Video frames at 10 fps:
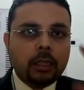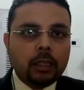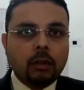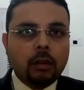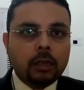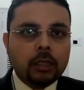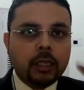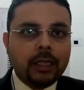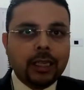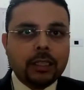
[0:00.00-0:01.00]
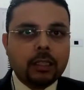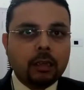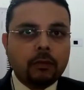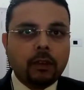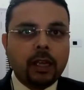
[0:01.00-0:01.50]
that God, that
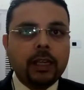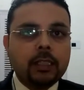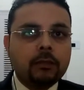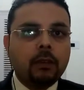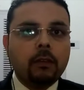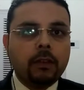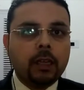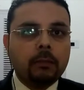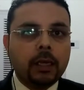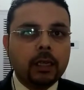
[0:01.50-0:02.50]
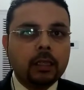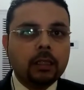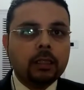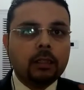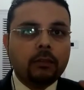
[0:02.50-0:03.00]
nature finds fulfillment,